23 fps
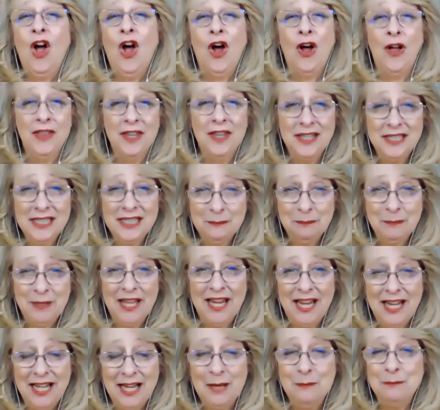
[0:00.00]
on this
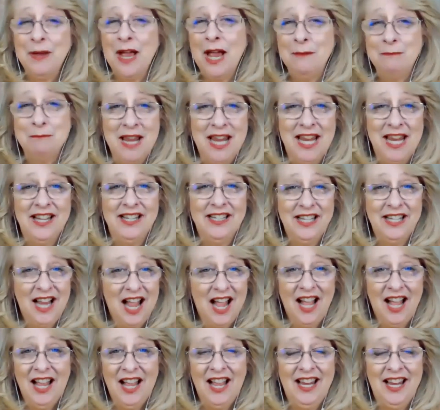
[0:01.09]
planet by
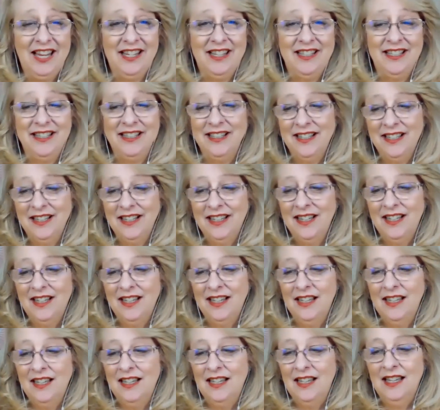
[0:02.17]
mankind
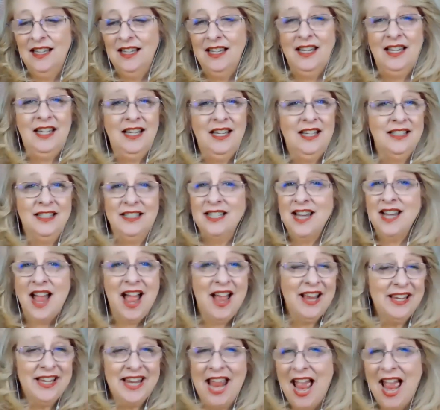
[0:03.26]
is
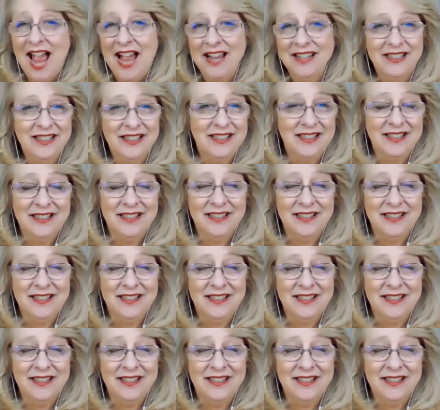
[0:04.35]
not gas,